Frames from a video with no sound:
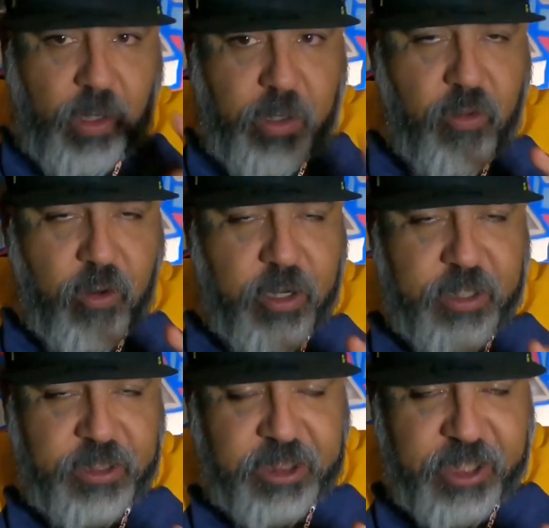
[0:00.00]
you order
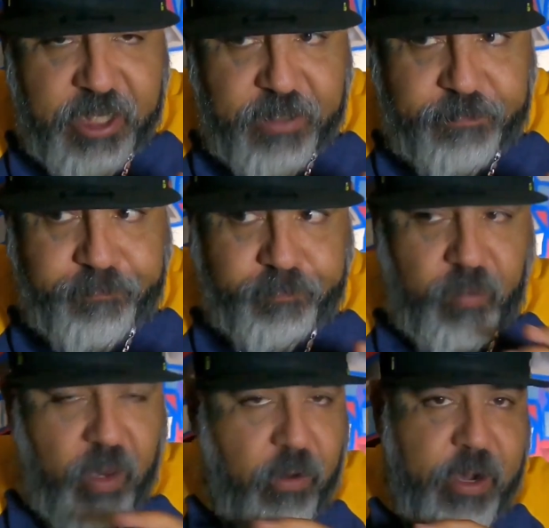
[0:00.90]
the chicken
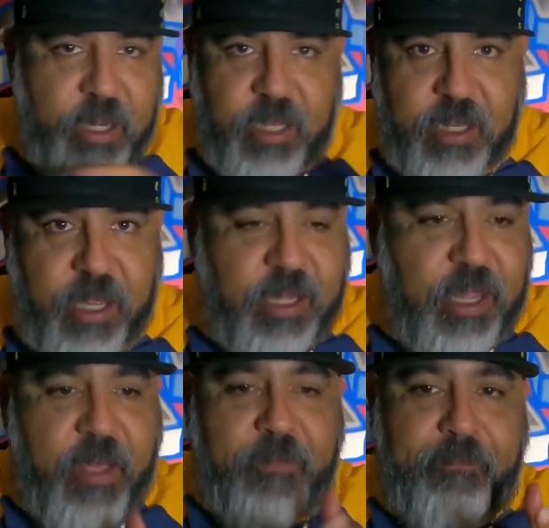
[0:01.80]
or anything like
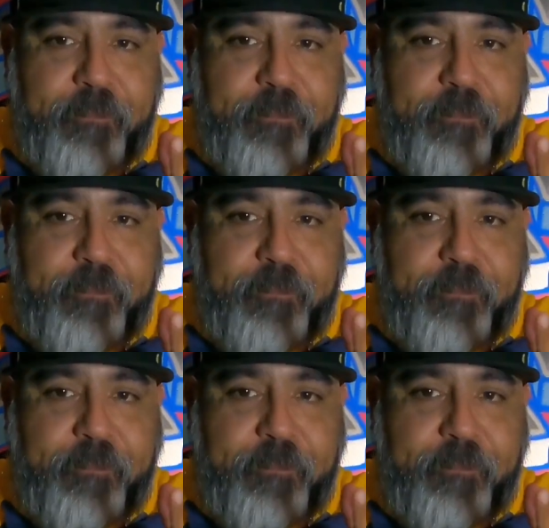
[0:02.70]
that,